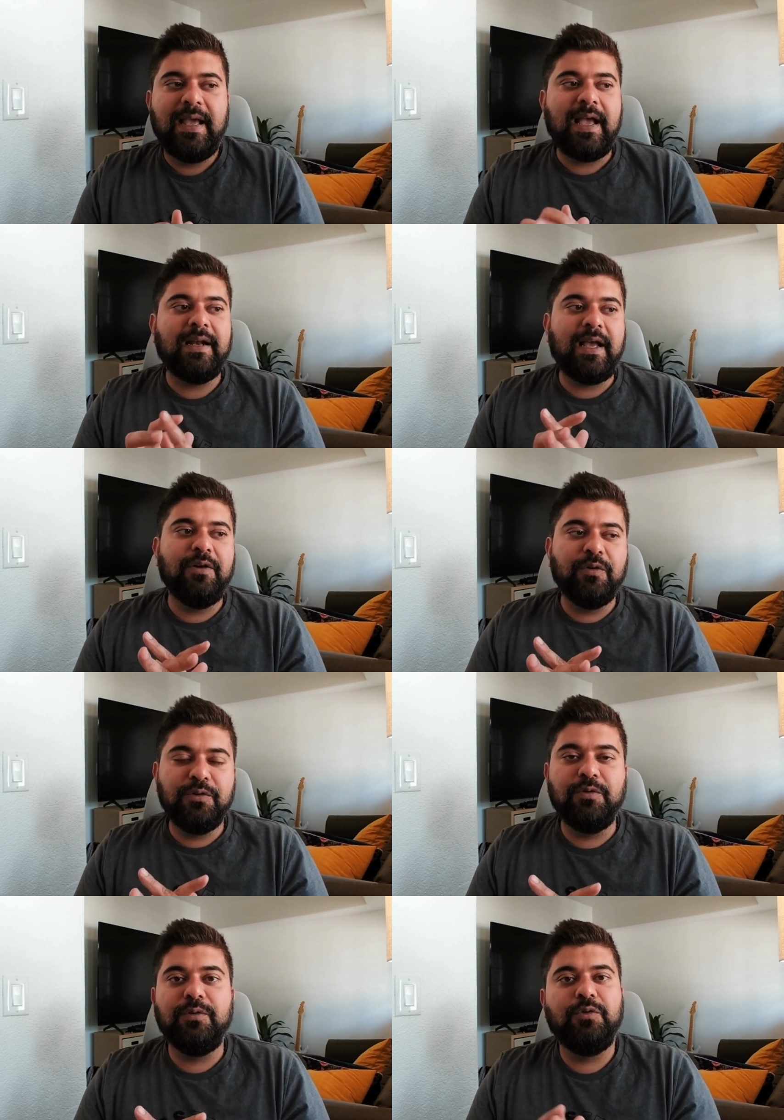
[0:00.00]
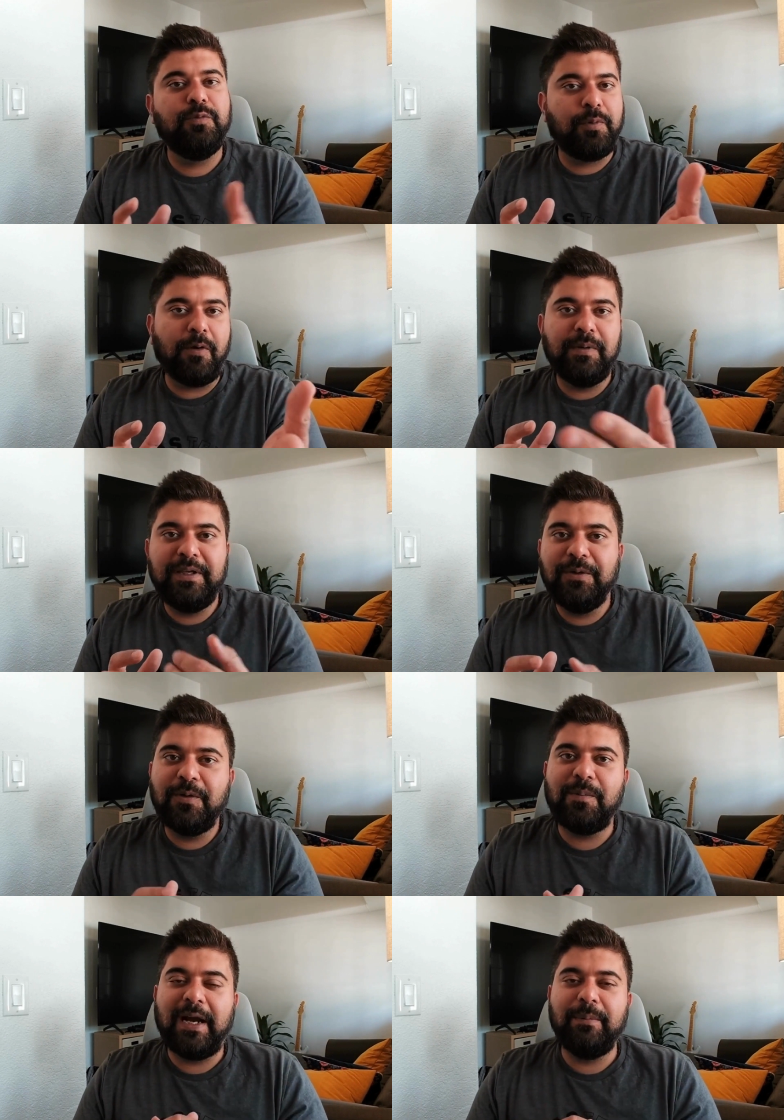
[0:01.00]
And I know you probably
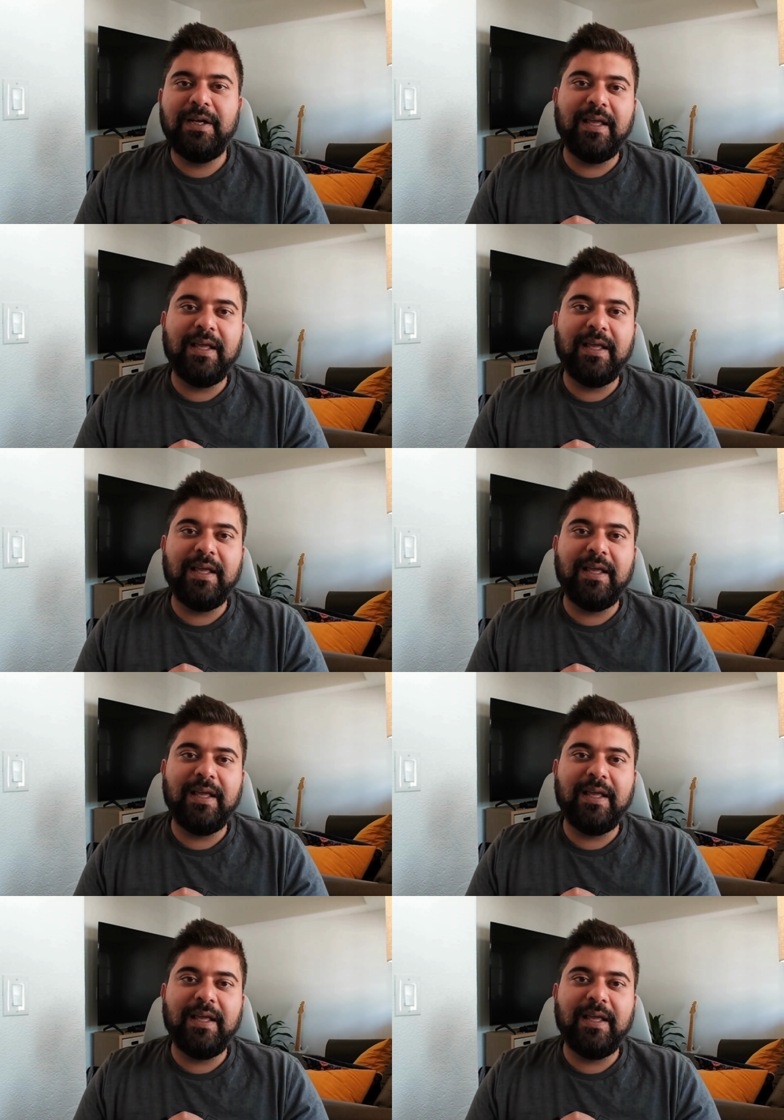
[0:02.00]
might be